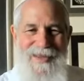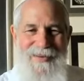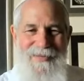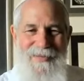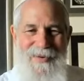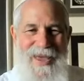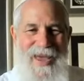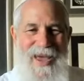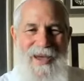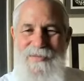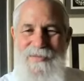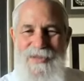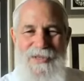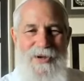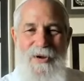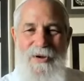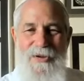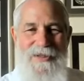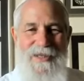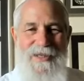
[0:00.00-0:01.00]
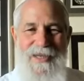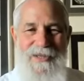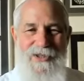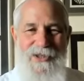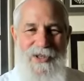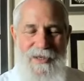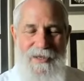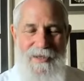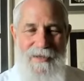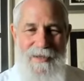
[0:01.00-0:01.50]
we have this whole
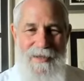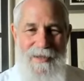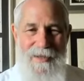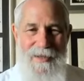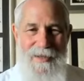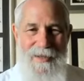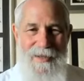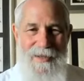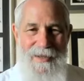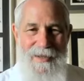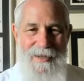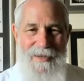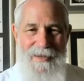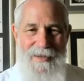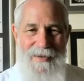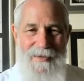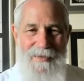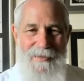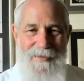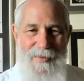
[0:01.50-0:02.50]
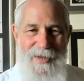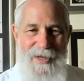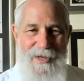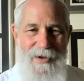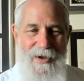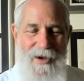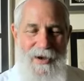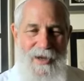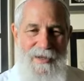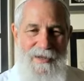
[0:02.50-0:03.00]
teaching,
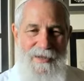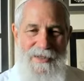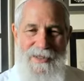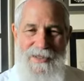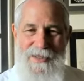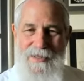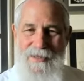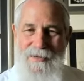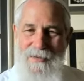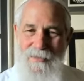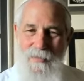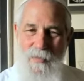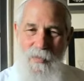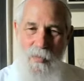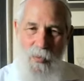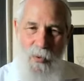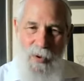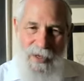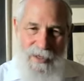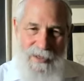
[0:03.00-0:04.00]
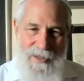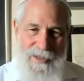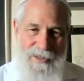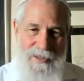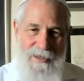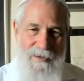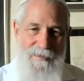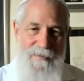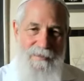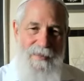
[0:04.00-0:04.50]
because
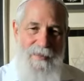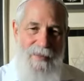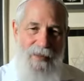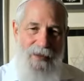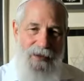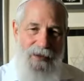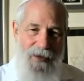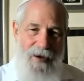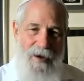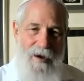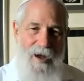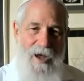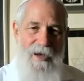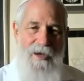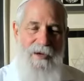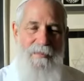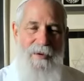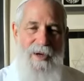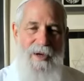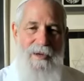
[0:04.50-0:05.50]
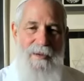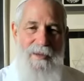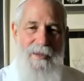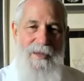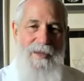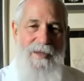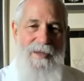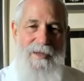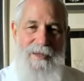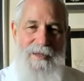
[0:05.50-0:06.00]
wisdom, chachma,
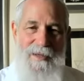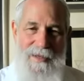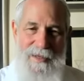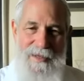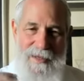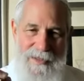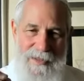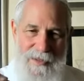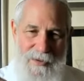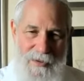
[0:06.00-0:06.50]
its